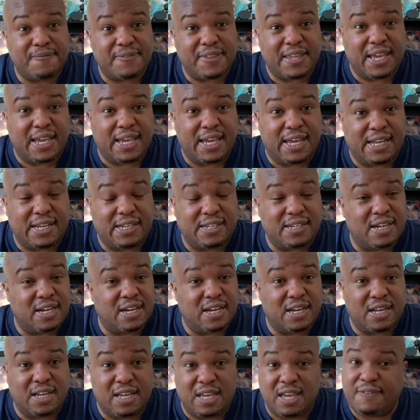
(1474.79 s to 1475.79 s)
And
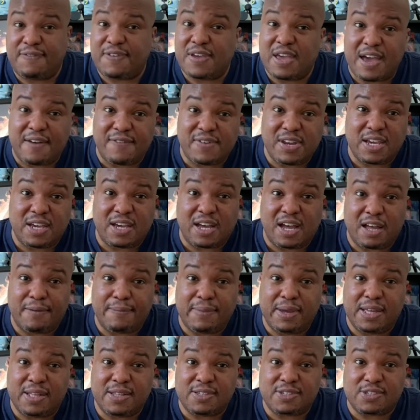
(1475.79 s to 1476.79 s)
if you have any
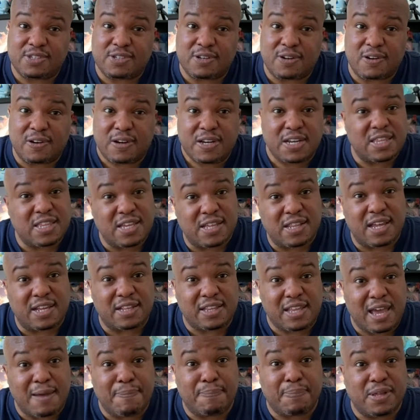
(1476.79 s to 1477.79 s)
comments or anything like
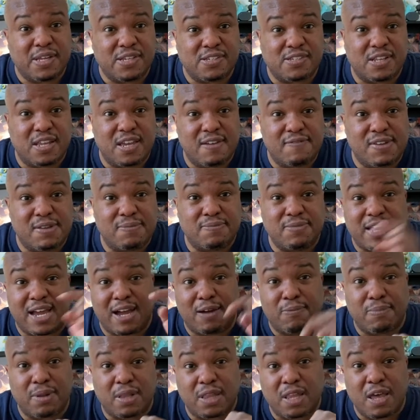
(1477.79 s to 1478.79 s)
that, please leave them
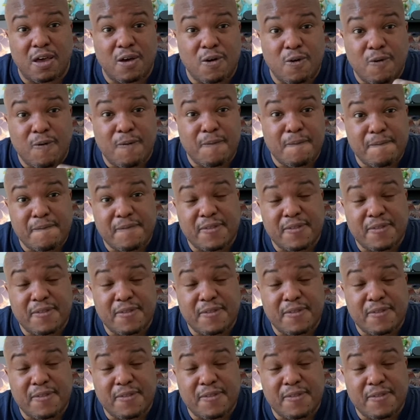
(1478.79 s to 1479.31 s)
down below.